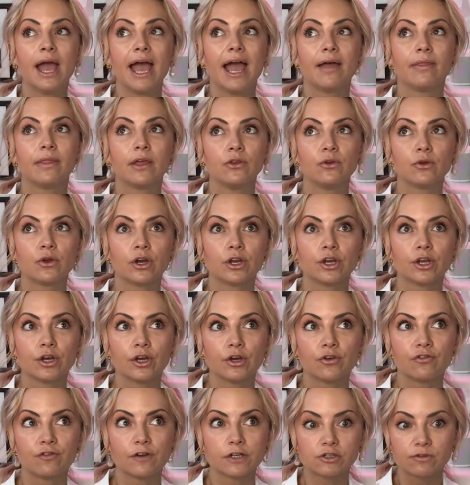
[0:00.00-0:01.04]
And then you're
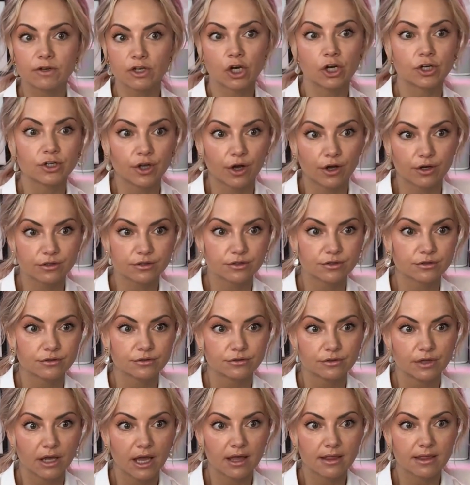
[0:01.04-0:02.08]
gonna fish with hot dogs
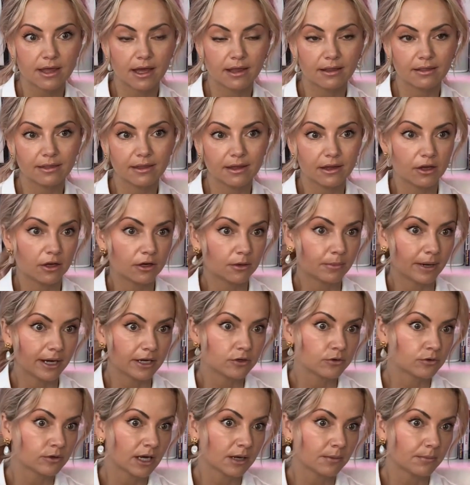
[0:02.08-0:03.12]
and then they're gonna
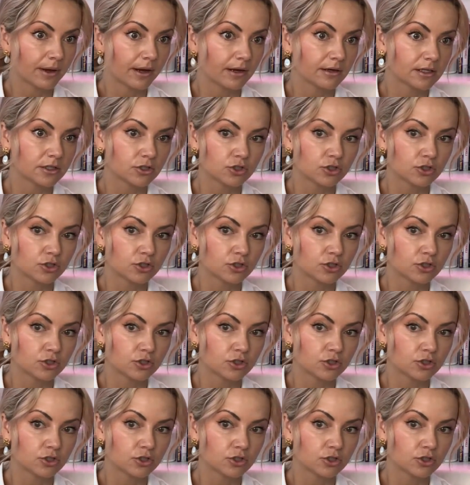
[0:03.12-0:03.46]
bite or not bite.